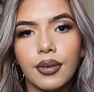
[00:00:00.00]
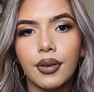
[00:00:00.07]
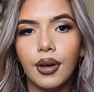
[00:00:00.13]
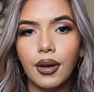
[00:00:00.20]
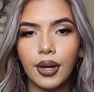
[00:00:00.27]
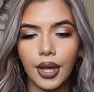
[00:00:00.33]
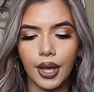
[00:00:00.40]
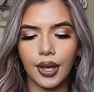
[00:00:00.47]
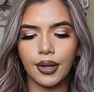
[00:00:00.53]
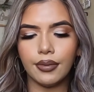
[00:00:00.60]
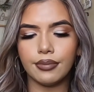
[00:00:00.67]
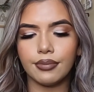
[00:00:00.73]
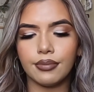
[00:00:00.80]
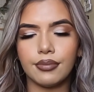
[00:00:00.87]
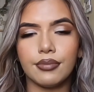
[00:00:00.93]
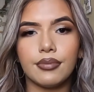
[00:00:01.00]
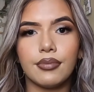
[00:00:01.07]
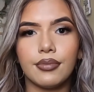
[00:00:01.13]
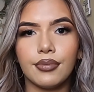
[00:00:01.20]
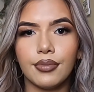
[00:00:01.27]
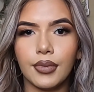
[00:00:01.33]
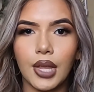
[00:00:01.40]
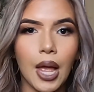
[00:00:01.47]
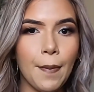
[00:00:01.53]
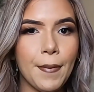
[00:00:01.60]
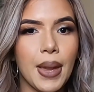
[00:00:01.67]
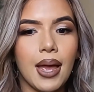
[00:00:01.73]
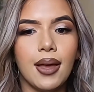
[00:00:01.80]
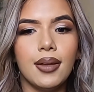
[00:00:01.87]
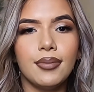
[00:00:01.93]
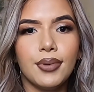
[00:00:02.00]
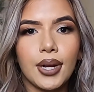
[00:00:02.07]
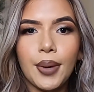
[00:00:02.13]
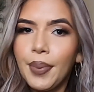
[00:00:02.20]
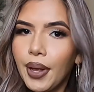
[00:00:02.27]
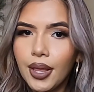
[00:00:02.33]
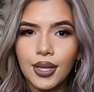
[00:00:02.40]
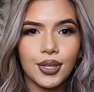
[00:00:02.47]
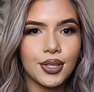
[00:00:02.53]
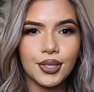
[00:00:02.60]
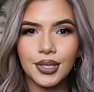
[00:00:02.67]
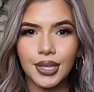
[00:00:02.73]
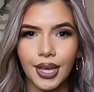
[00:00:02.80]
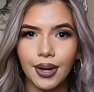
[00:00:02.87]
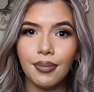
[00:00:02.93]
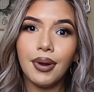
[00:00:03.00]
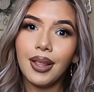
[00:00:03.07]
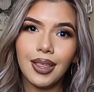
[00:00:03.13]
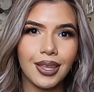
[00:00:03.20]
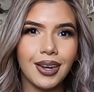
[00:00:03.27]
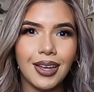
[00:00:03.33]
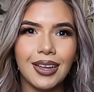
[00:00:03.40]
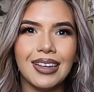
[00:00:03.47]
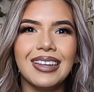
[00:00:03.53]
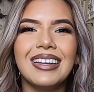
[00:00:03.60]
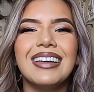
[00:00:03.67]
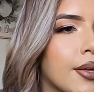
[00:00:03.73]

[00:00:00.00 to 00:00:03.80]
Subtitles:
Okay, not mad. Would I probably do this again? Probably not.